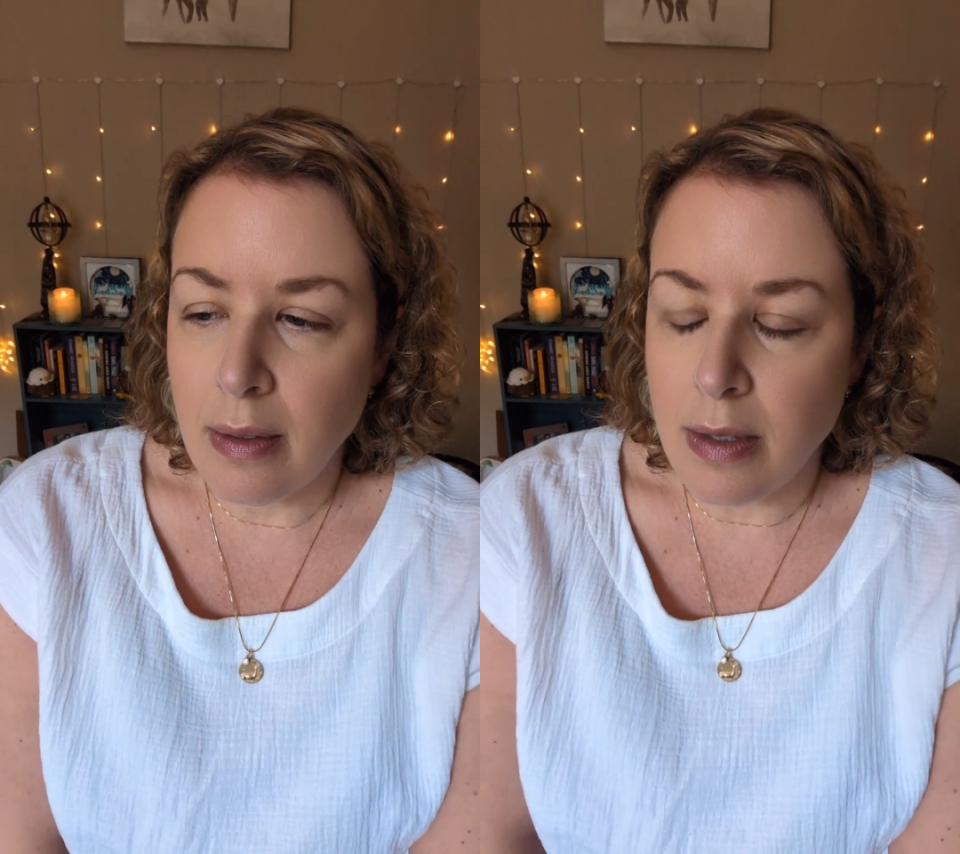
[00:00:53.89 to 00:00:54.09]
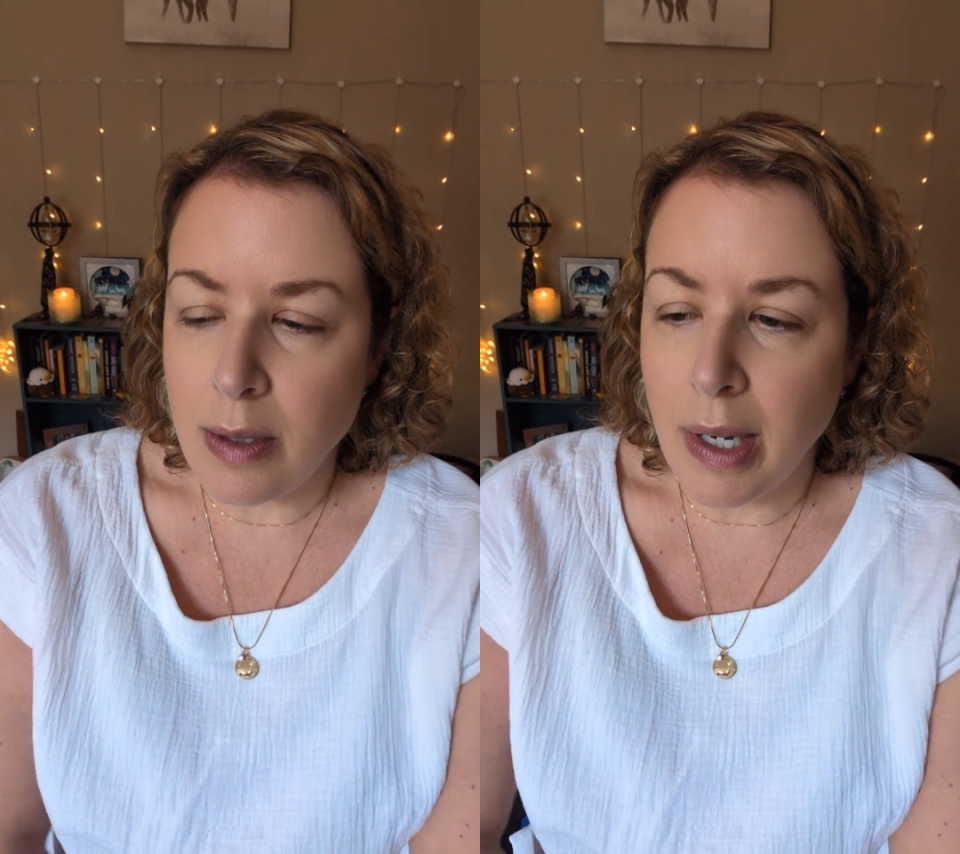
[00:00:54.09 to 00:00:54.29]

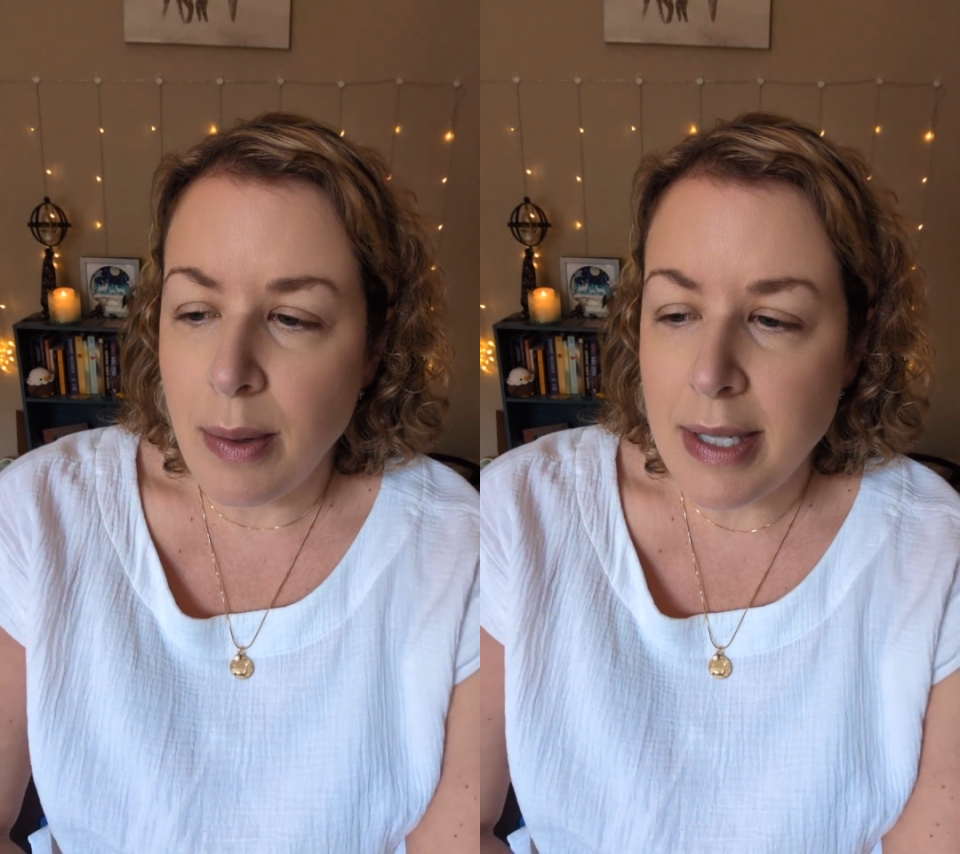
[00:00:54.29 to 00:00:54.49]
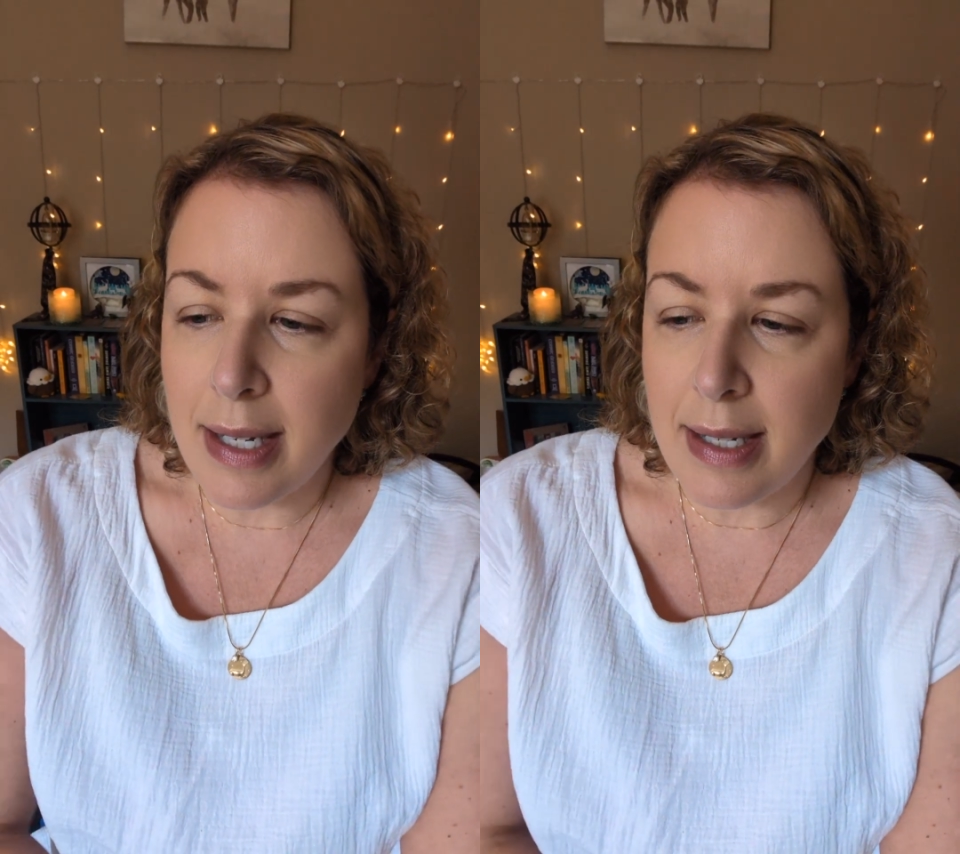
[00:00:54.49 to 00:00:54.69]
So I
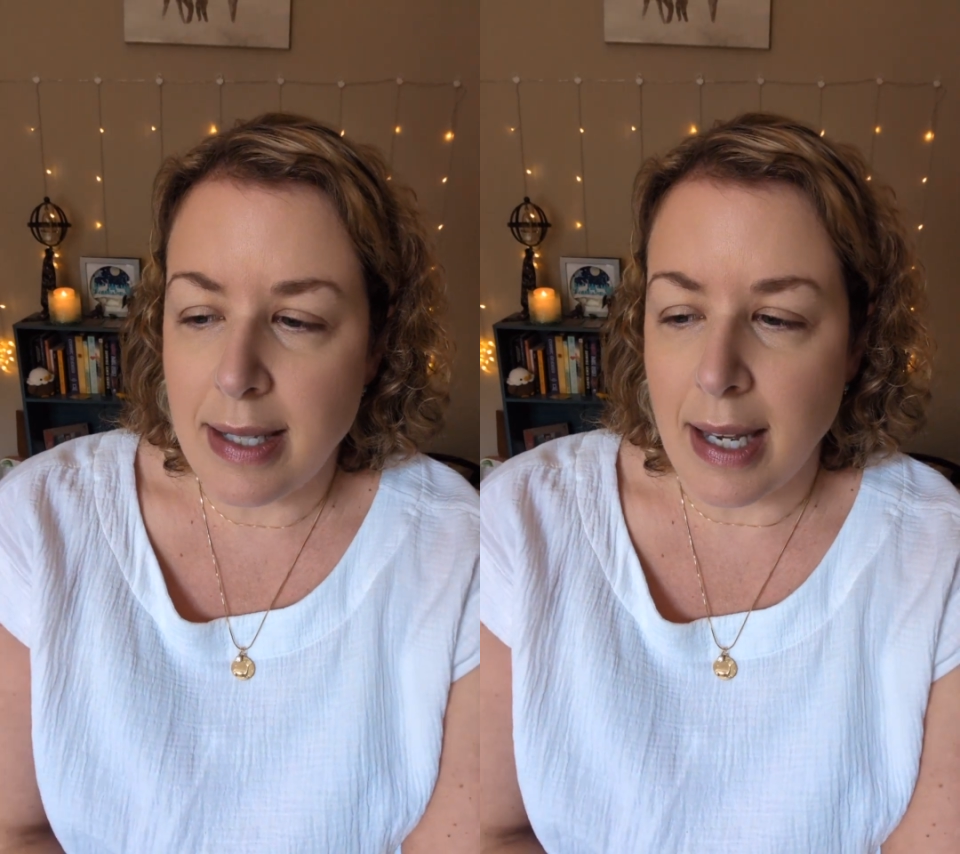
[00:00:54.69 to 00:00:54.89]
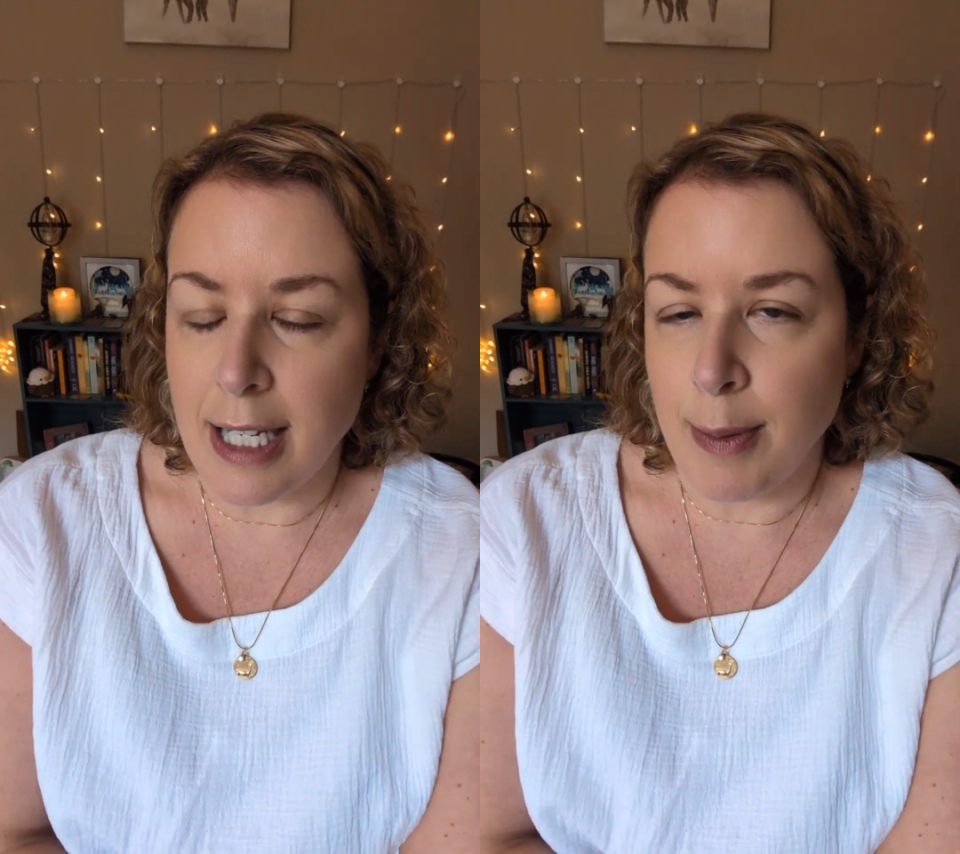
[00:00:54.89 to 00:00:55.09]
always like to
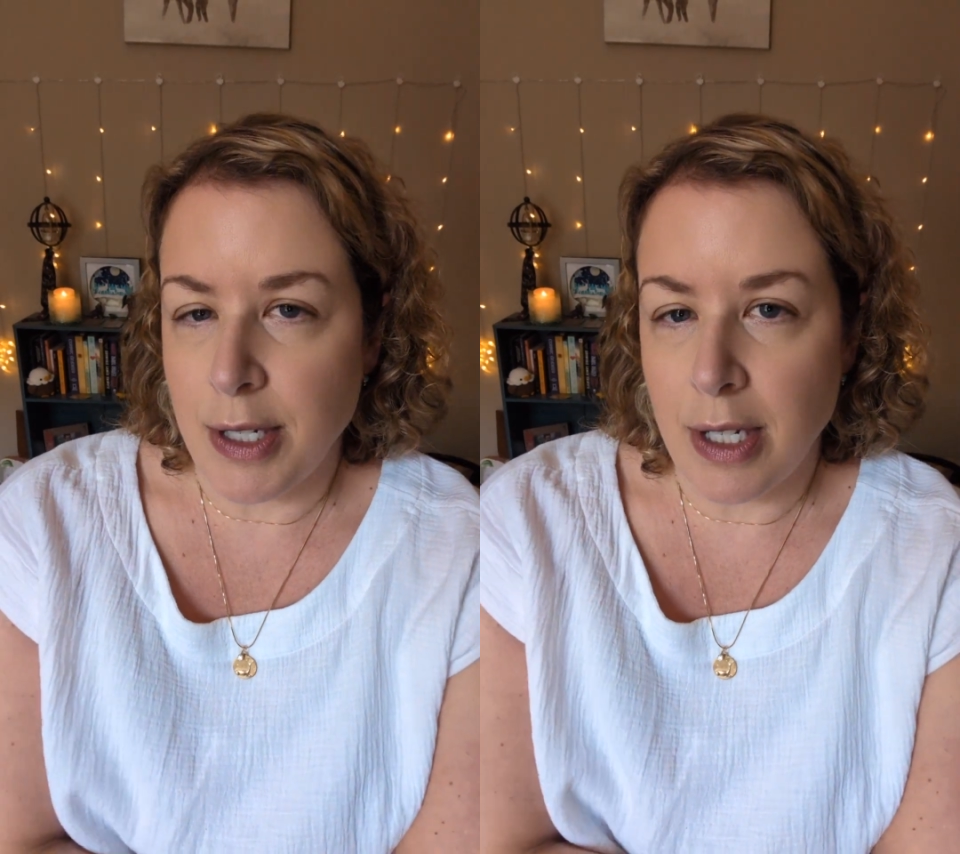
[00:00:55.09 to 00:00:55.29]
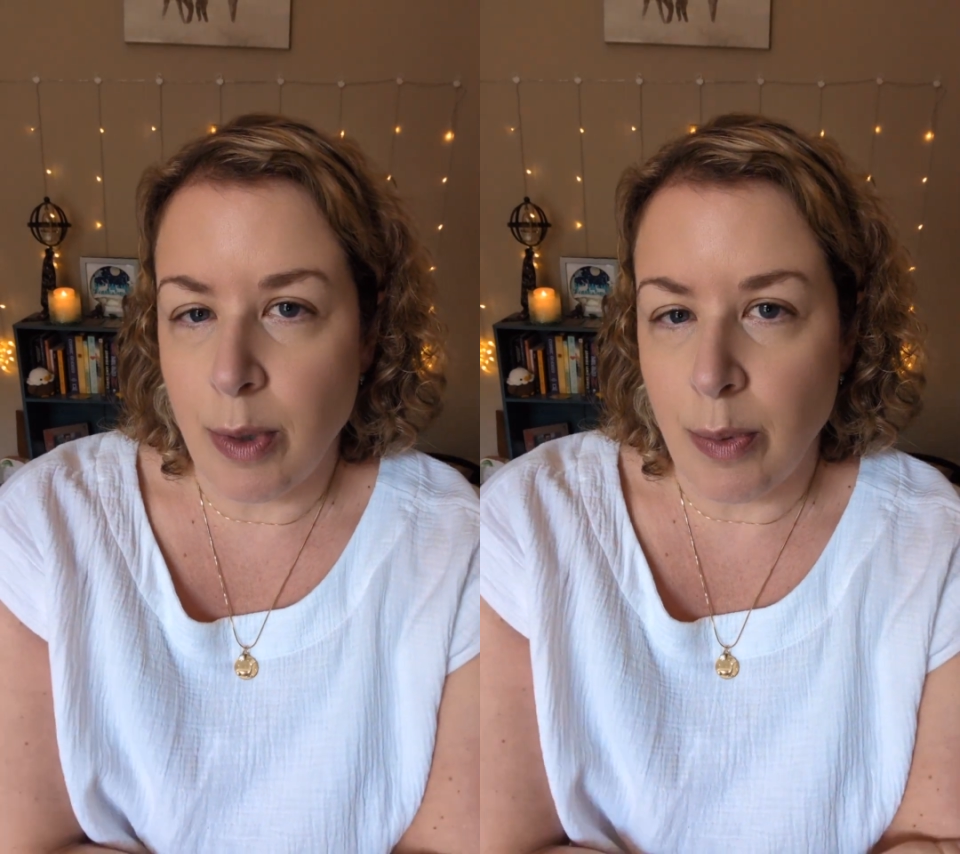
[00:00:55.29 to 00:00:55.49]
say,
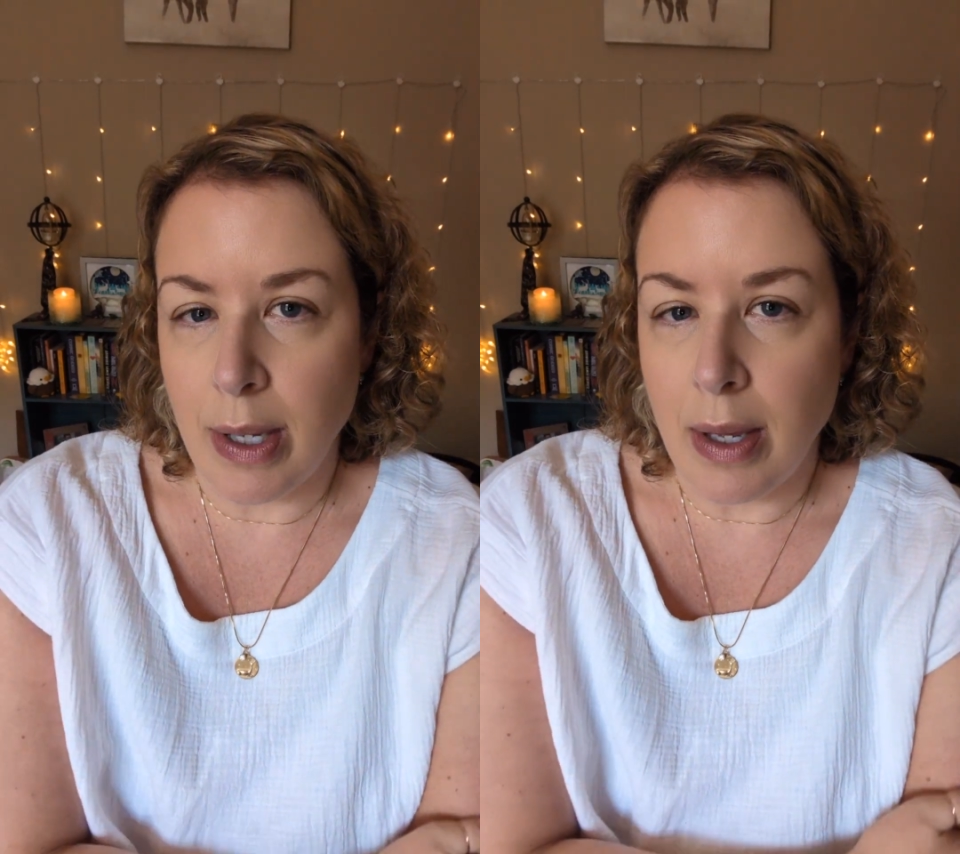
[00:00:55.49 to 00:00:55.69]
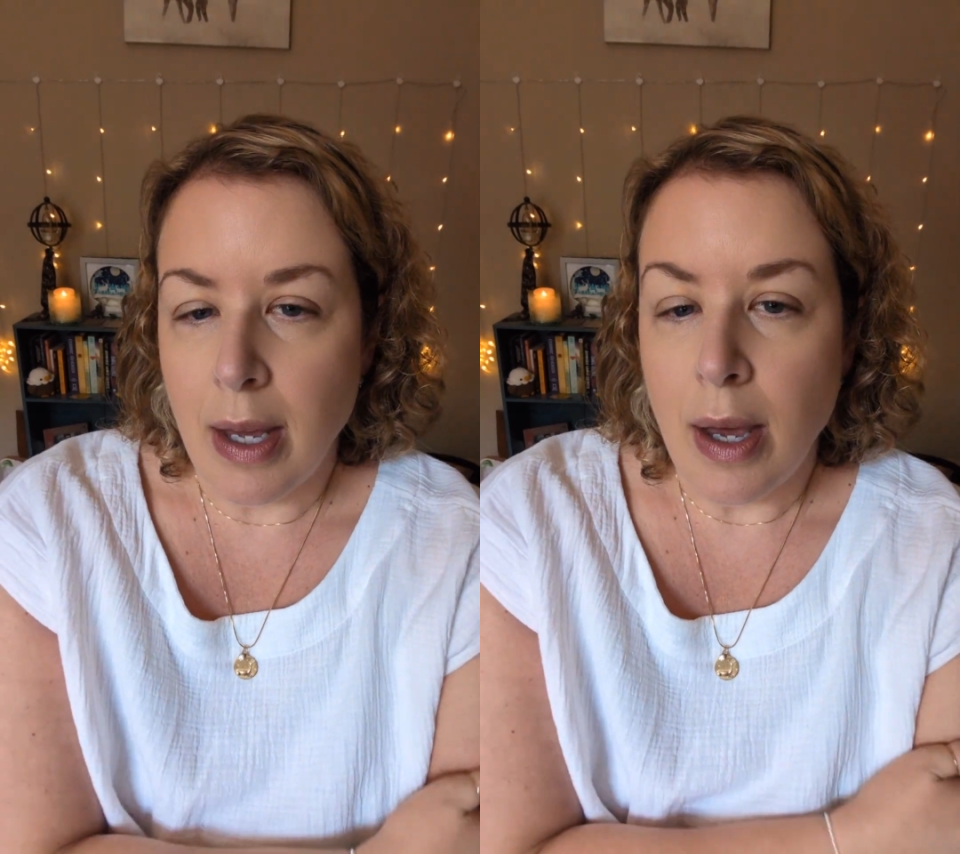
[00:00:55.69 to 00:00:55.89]
especially when
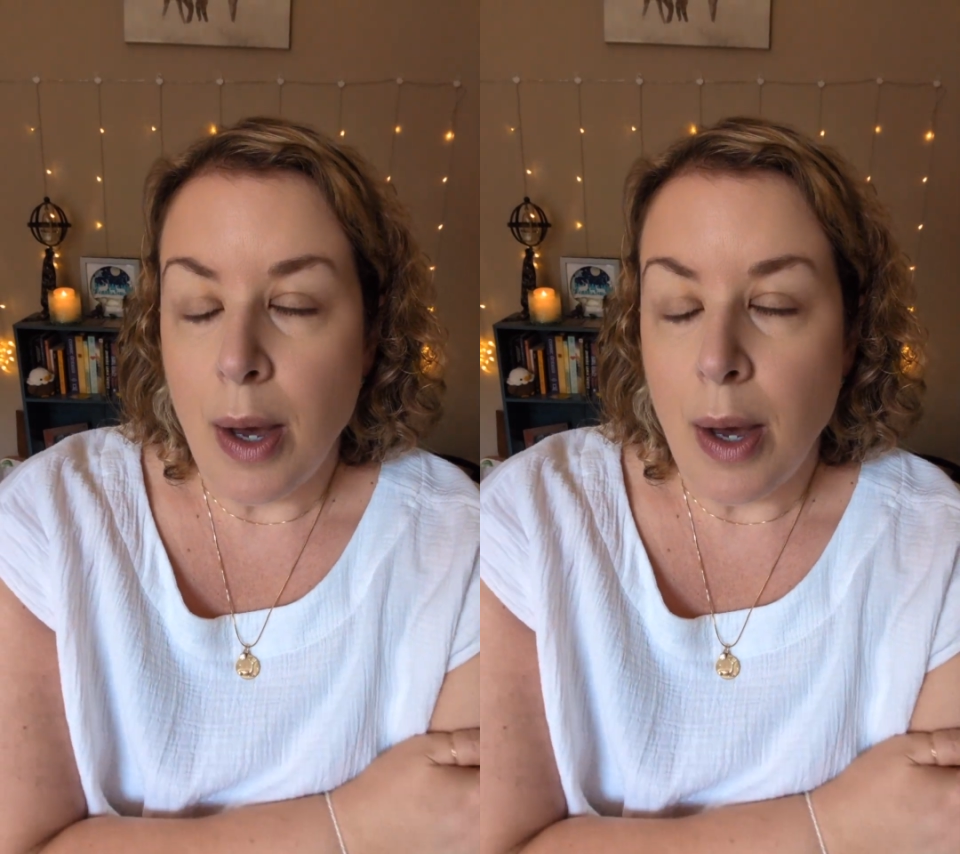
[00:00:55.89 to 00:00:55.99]
we